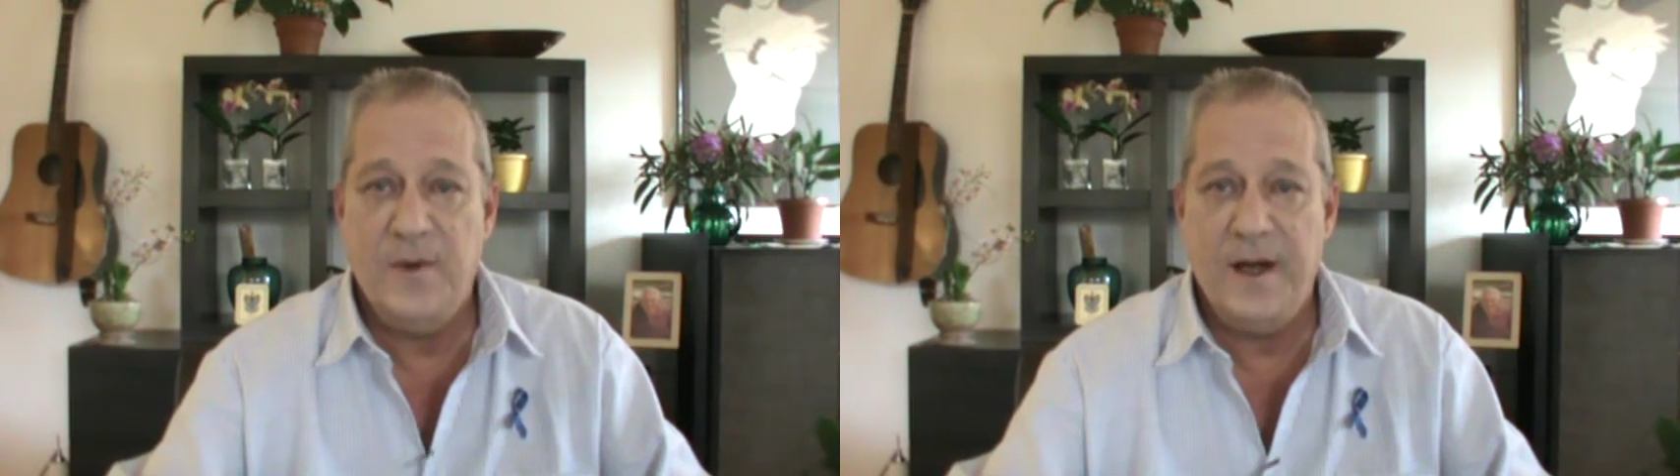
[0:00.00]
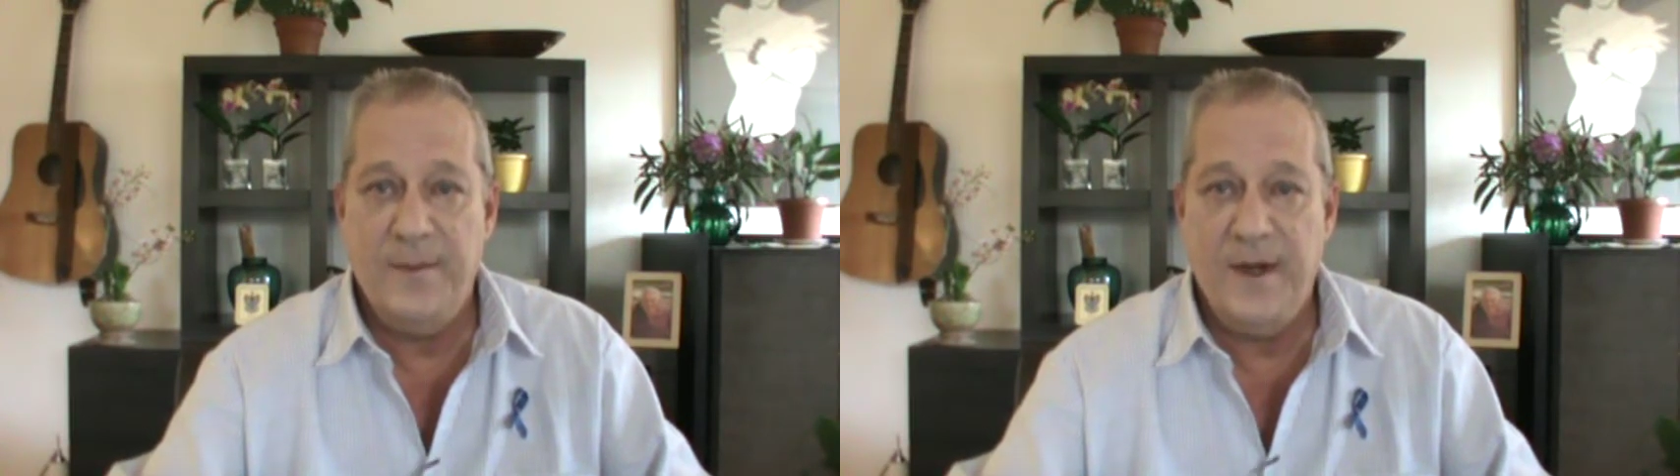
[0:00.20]

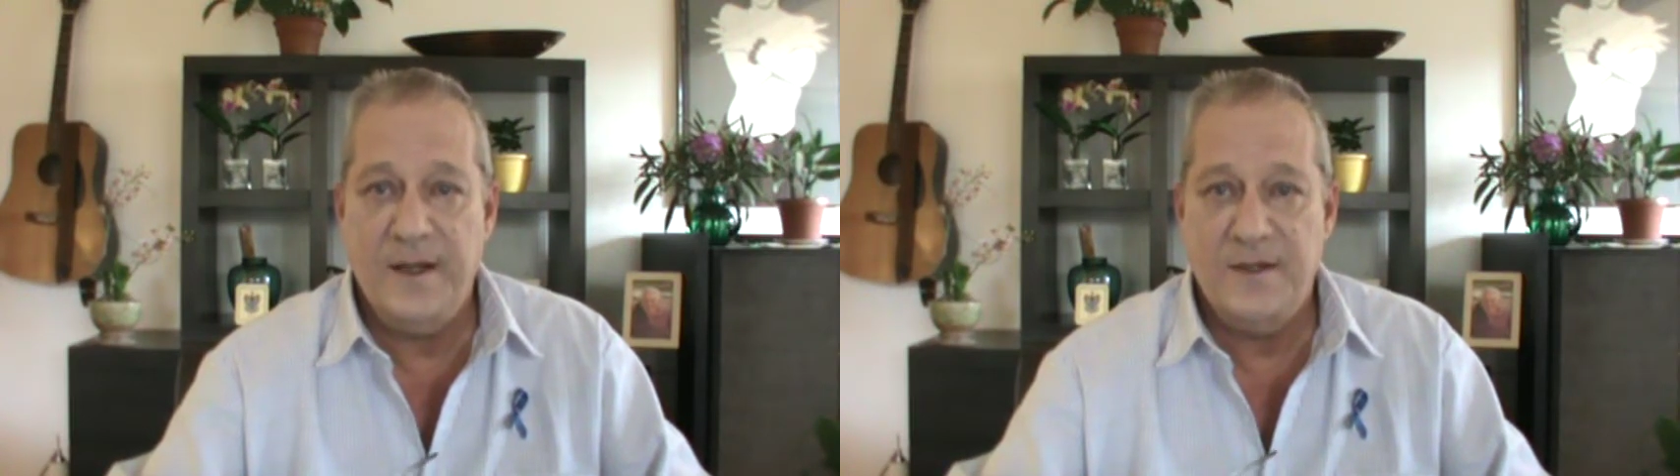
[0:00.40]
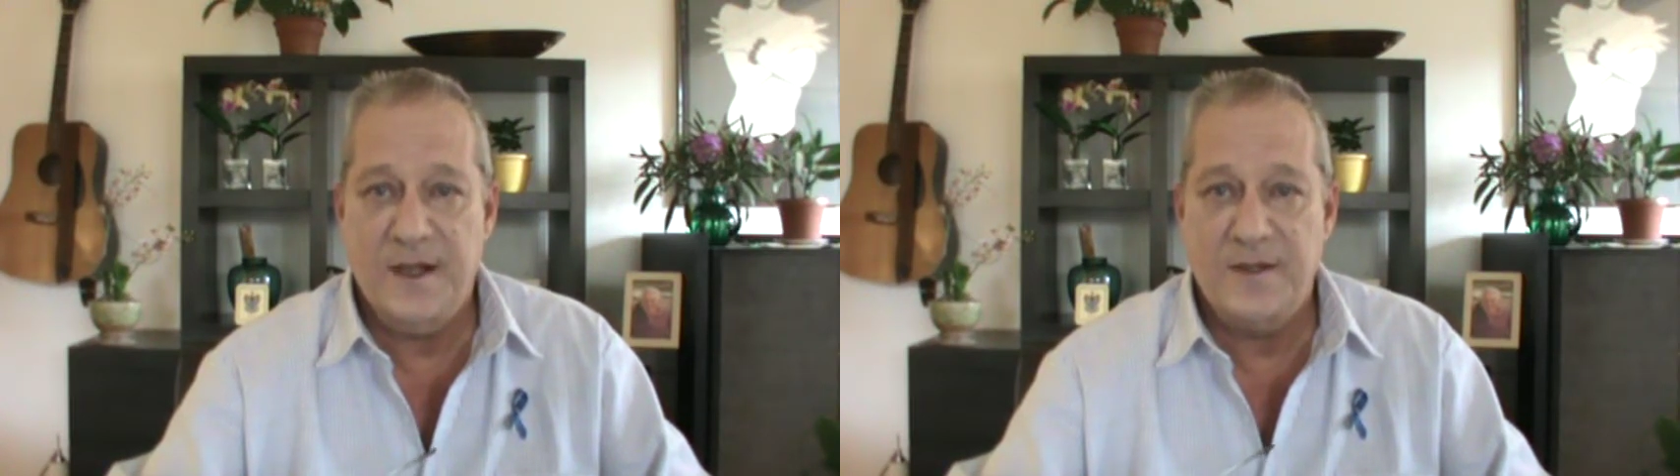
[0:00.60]
one in
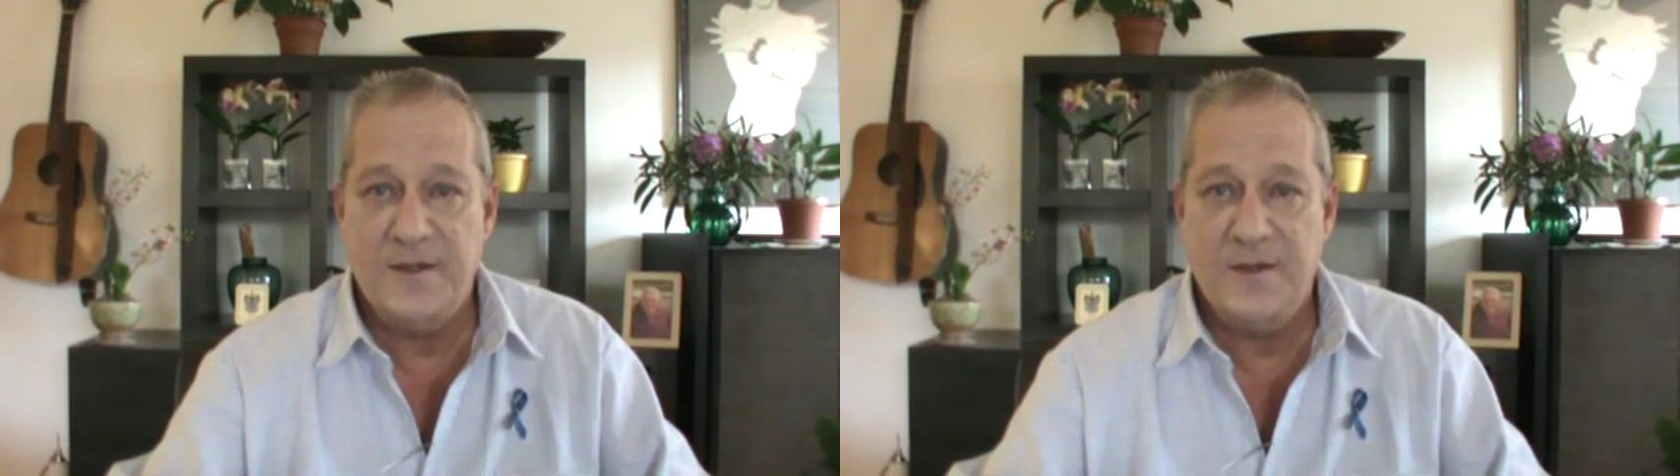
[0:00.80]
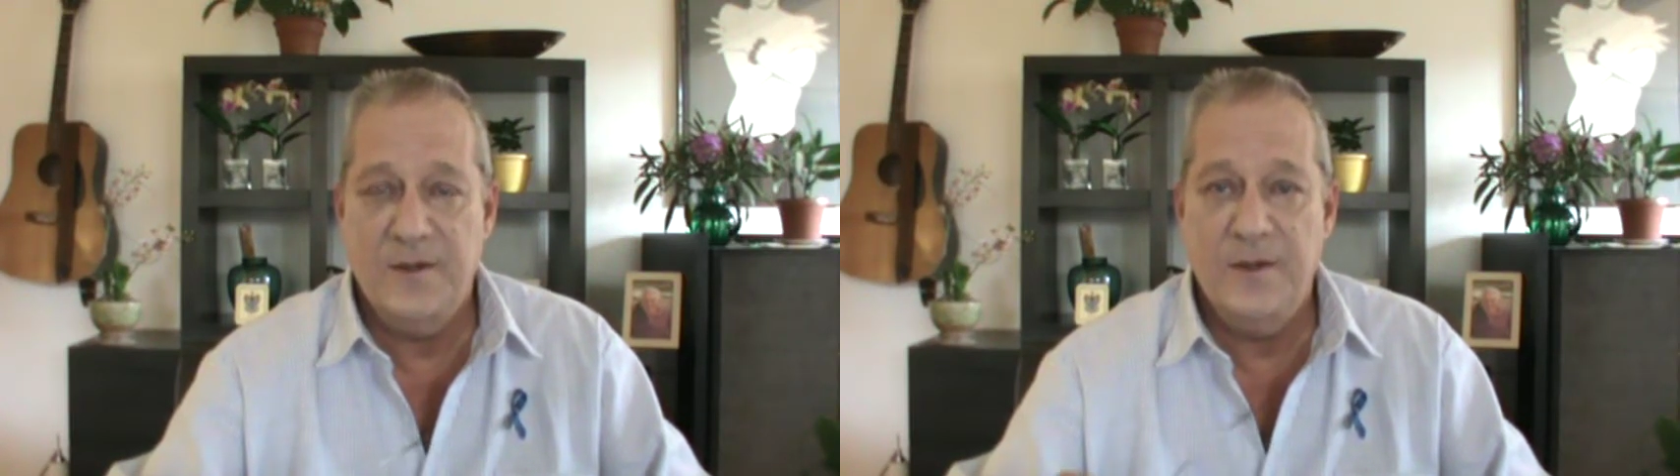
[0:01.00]

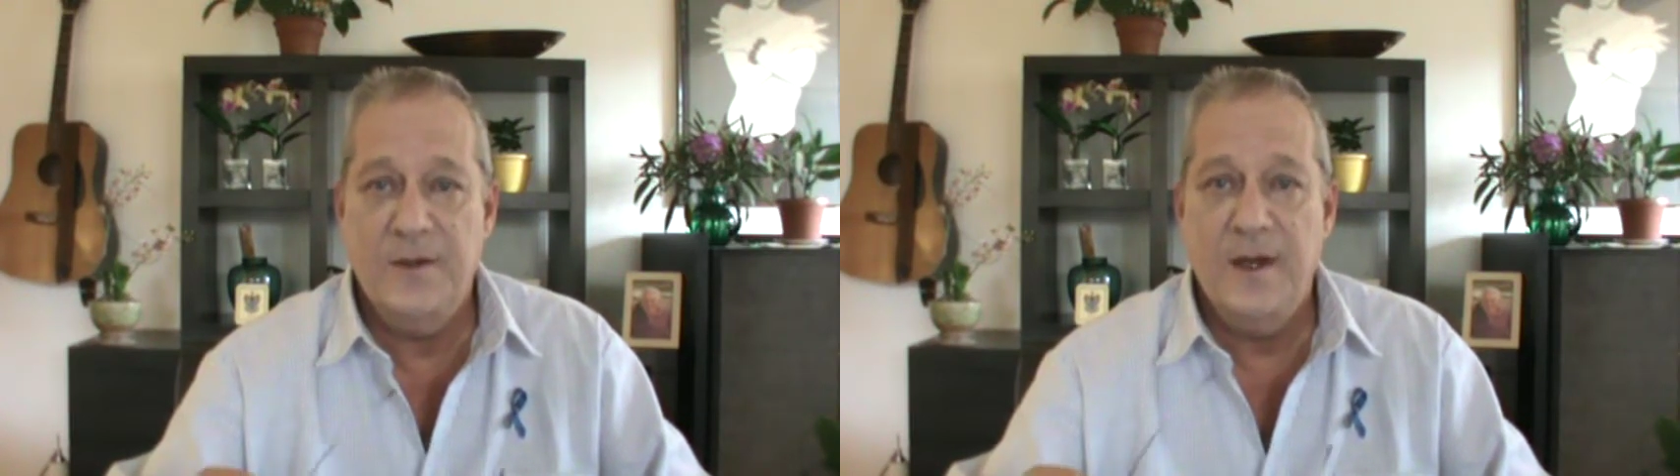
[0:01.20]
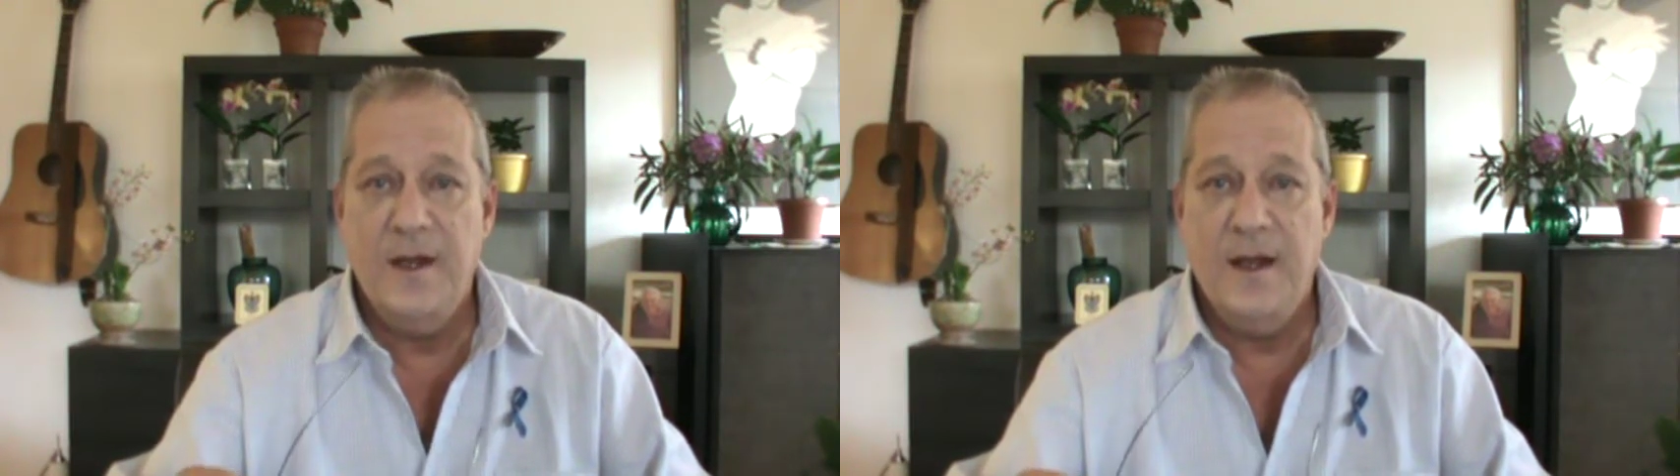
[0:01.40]
Manchester,
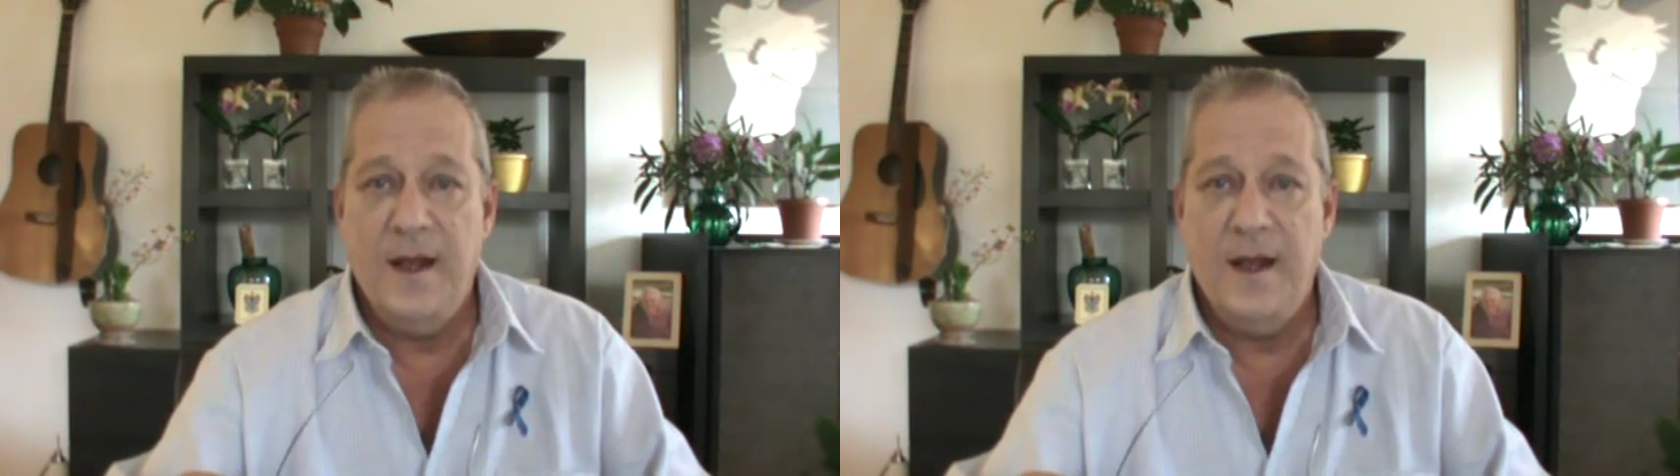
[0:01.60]
who